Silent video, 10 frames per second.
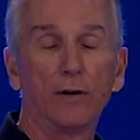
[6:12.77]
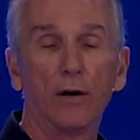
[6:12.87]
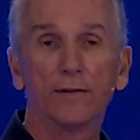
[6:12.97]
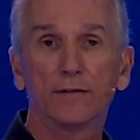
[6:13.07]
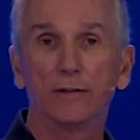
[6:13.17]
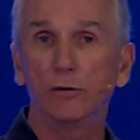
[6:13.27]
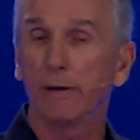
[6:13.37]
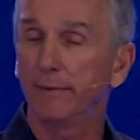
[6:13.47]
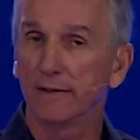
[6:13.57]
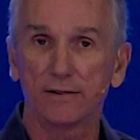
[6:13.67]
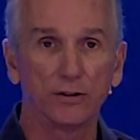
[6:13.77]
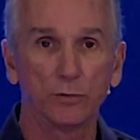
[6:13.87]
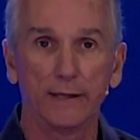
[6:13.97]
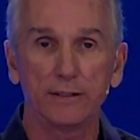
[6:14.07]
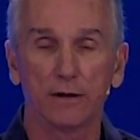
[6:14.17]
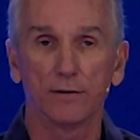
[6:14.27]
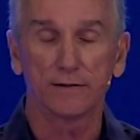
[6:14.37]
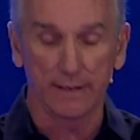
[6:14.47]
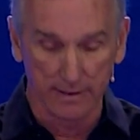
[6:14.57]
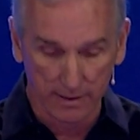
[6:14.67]
All of a sudden, you might be in a situation, all of a
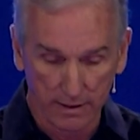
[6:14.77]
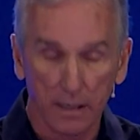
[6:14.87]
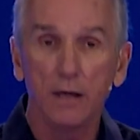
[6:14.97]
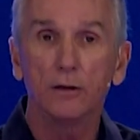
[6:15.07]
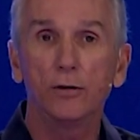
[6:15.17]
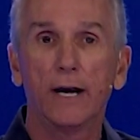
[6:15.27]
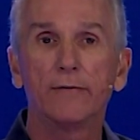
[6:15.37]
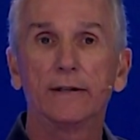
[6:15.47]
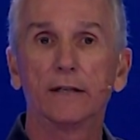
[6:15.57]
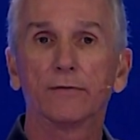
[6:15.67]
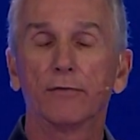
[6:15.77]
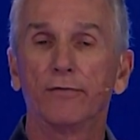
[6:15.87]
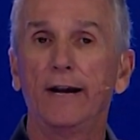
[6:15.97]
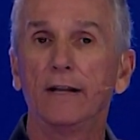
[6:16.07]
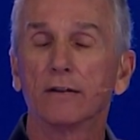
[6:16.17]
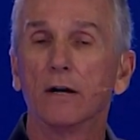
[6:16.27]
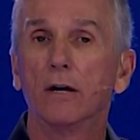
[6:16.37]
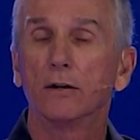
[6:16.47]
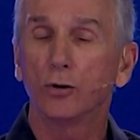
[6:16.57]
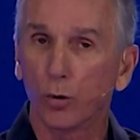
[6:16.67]
sudden, you have a gift of faith
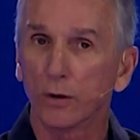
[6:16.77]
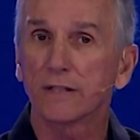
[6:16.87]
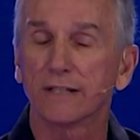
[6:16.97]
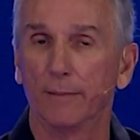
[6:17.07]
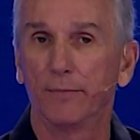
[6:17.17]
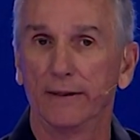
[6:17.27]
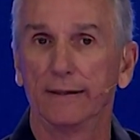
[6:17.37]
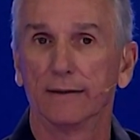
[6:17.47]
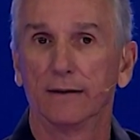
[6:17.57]
towards something